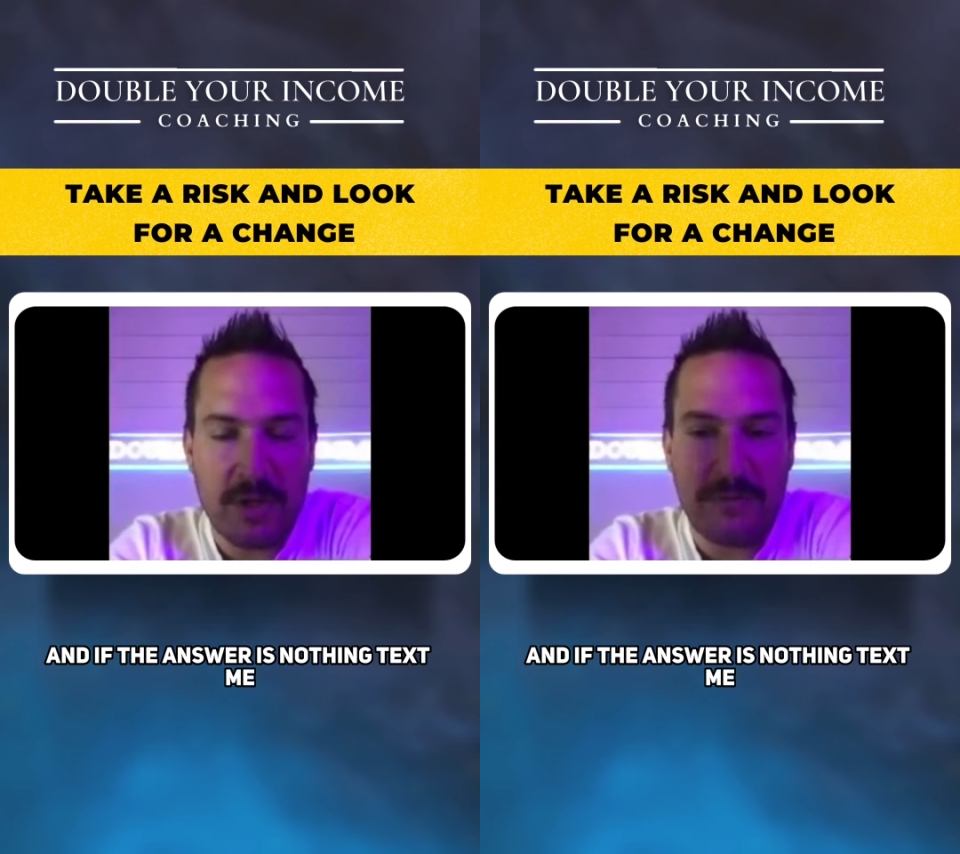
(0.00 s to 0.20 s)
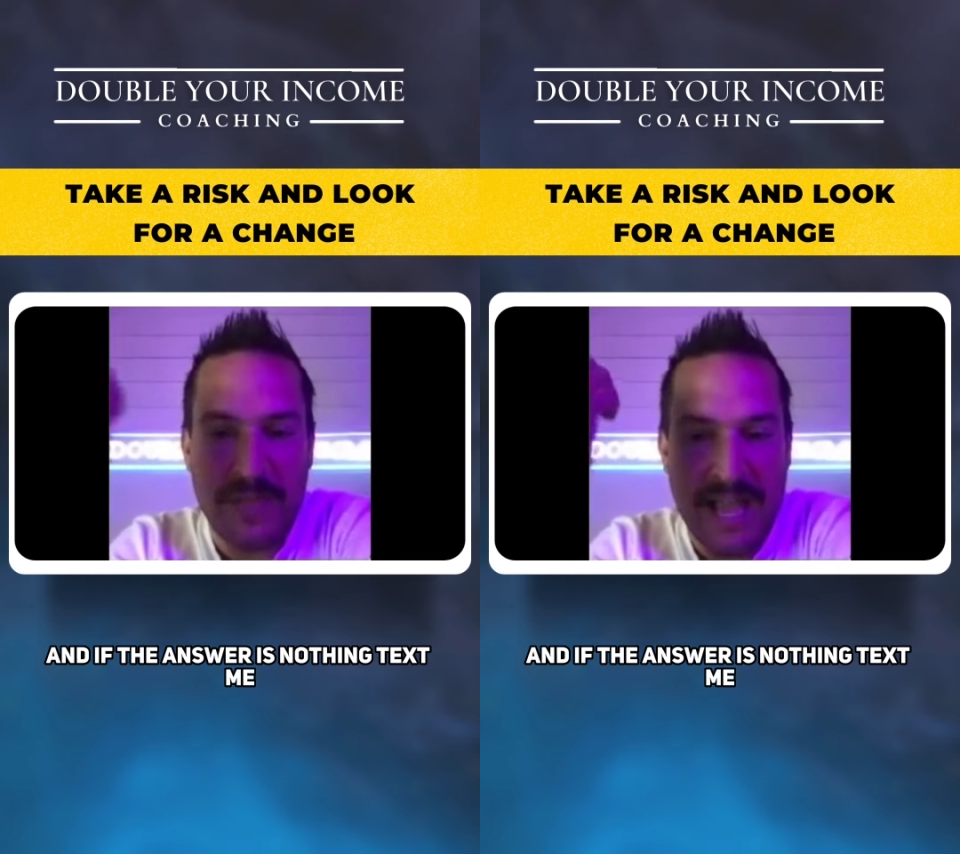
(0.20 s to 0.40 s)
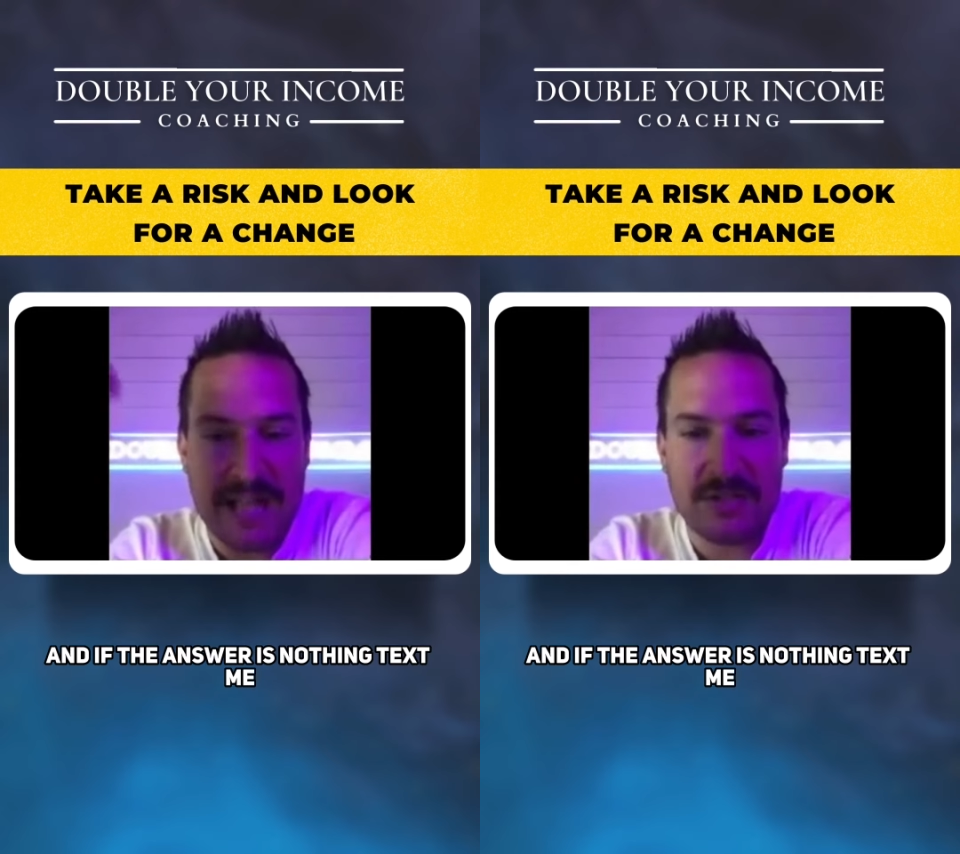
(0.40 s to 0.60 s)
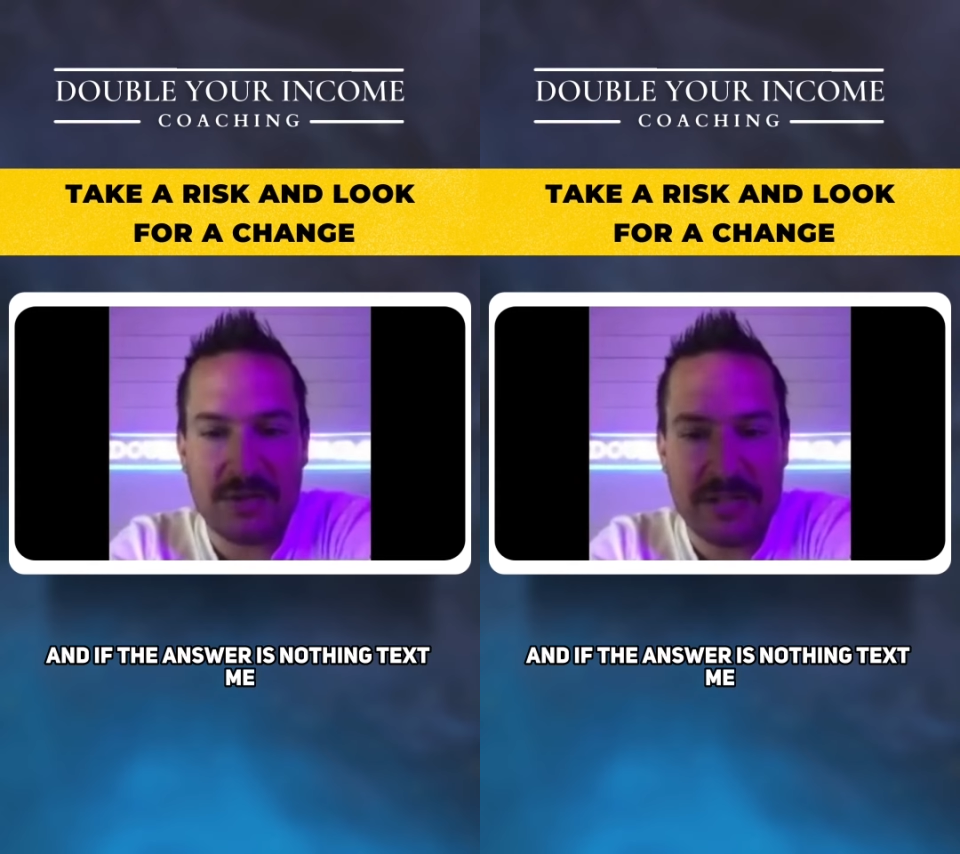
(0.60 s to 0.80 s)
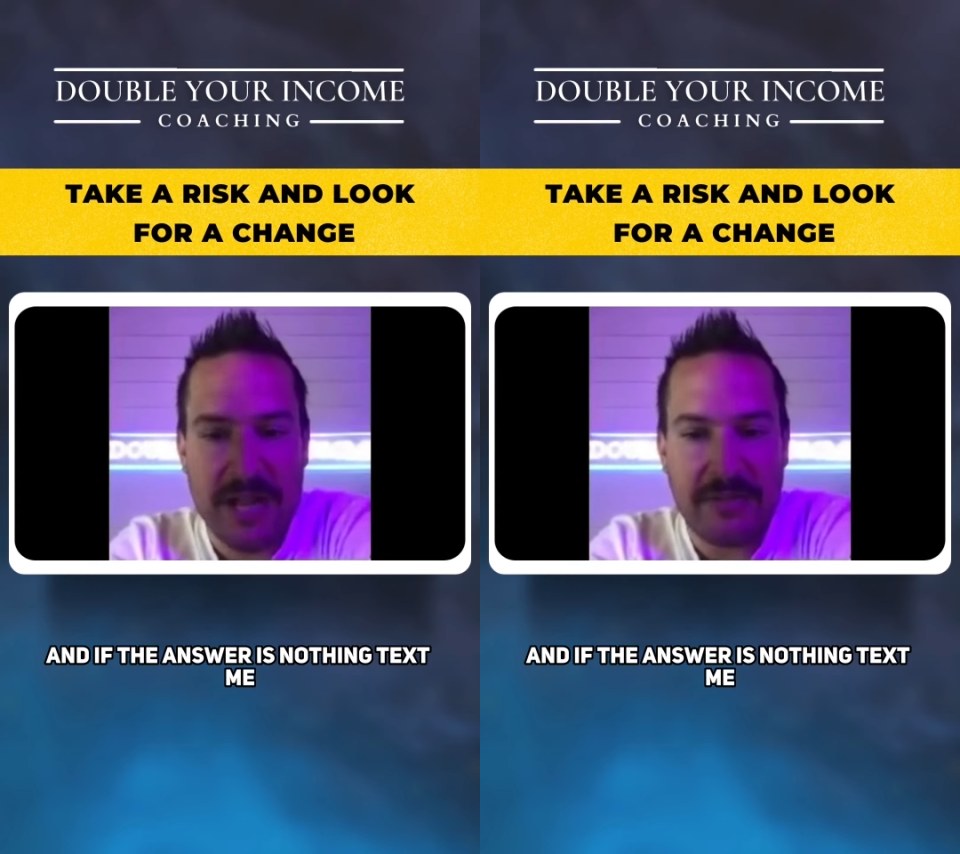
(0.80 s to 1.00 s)
And if the answer
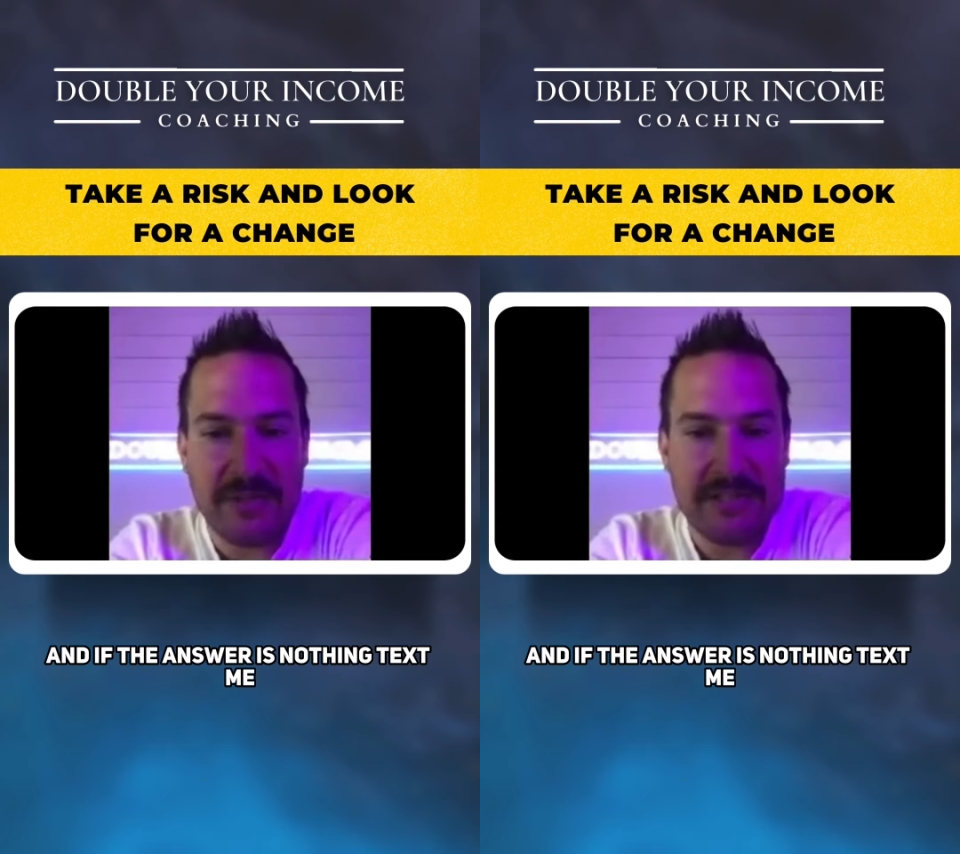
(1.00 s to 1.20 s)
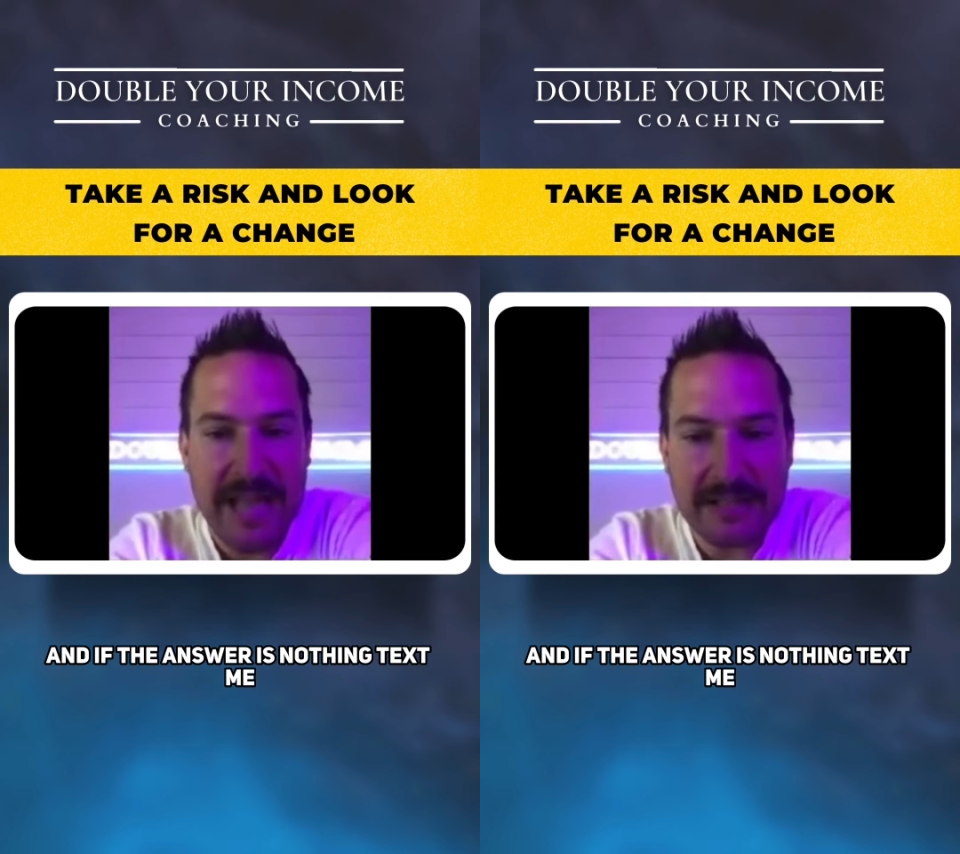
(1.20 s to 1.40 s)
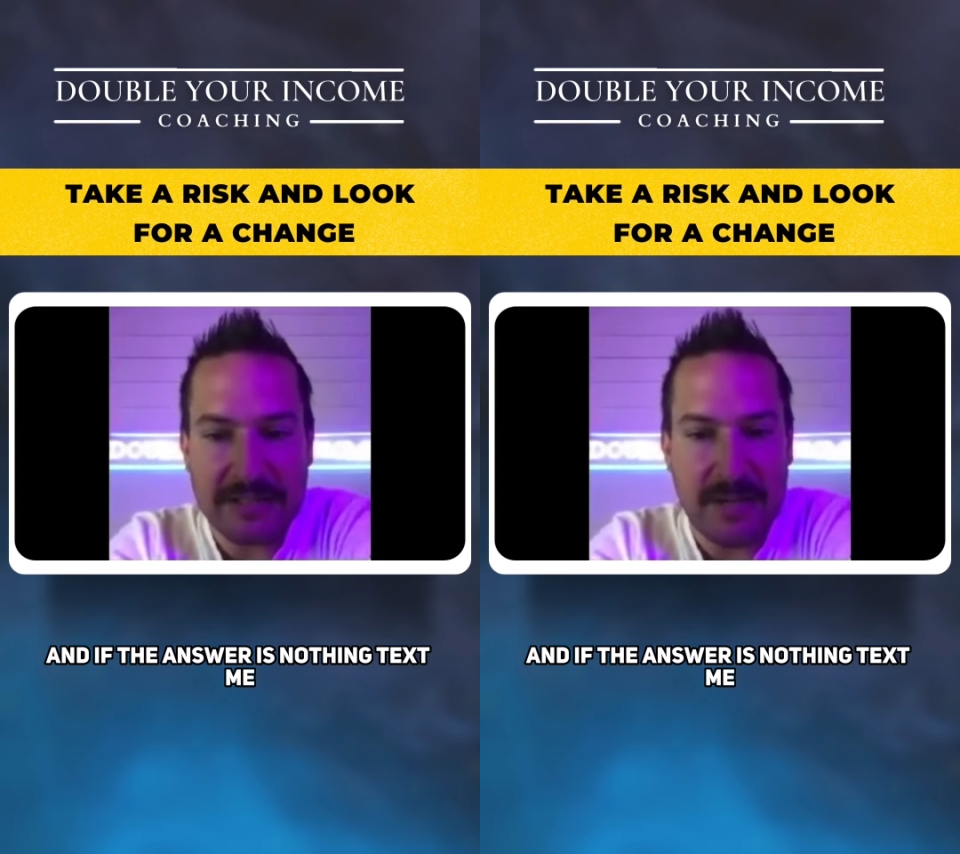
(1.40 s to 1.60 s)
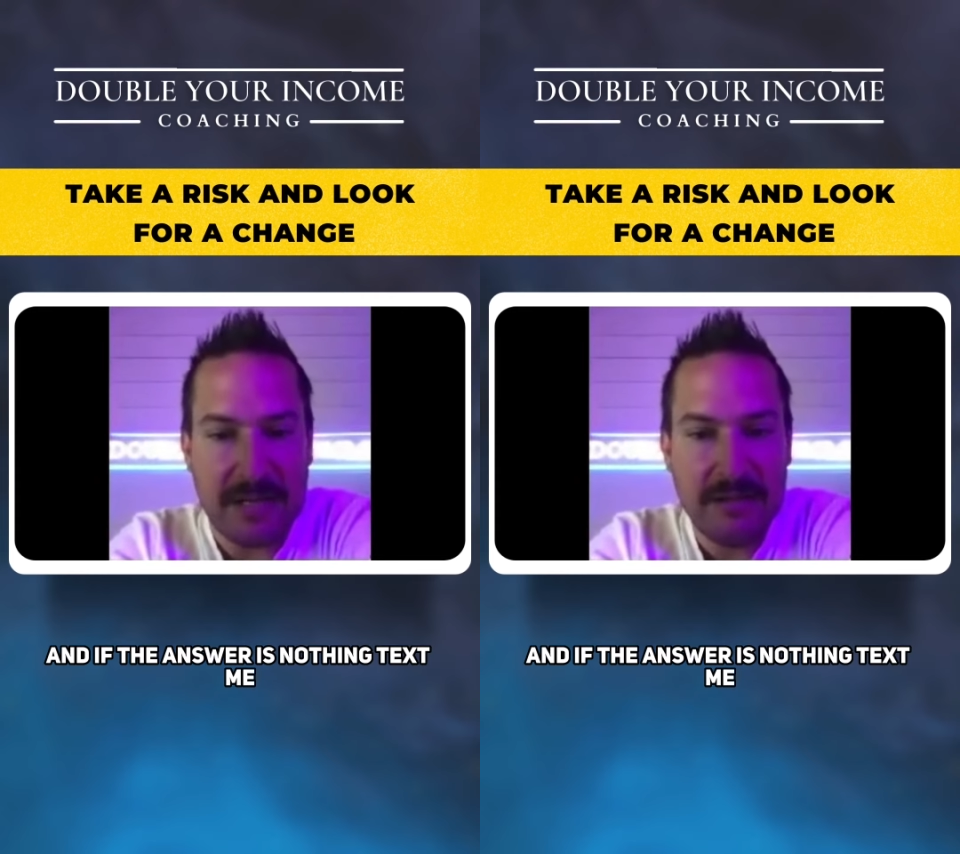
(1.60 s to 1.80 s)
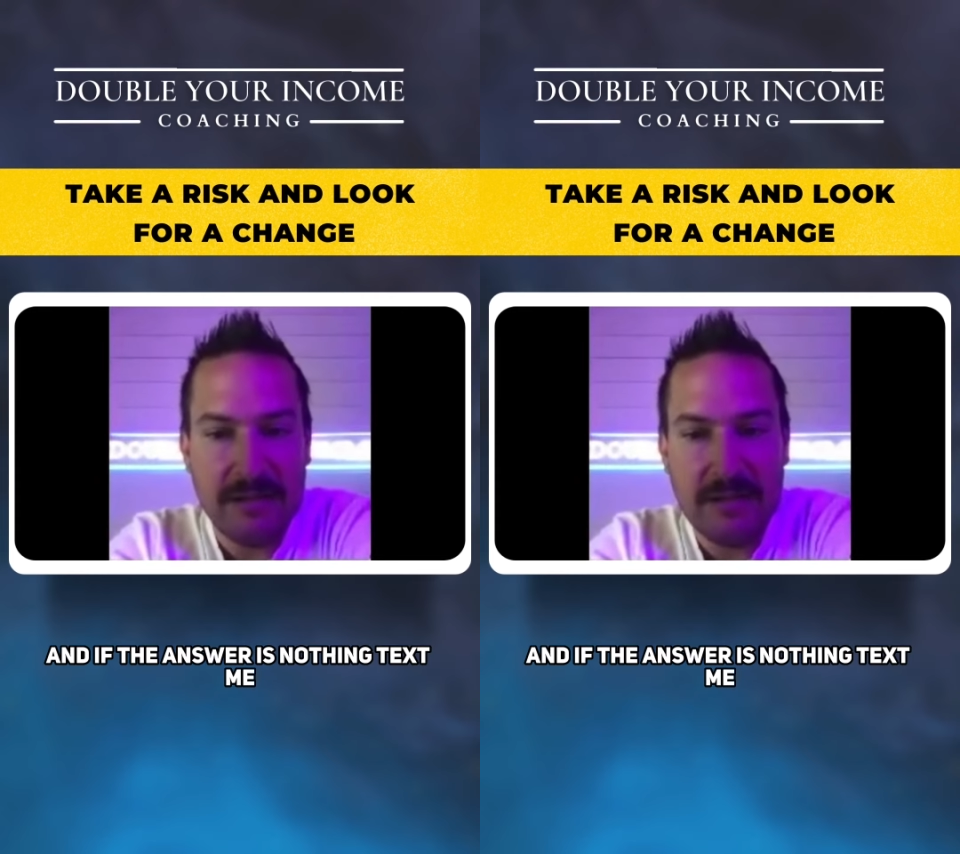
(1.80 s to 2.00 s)
is nothing, text me.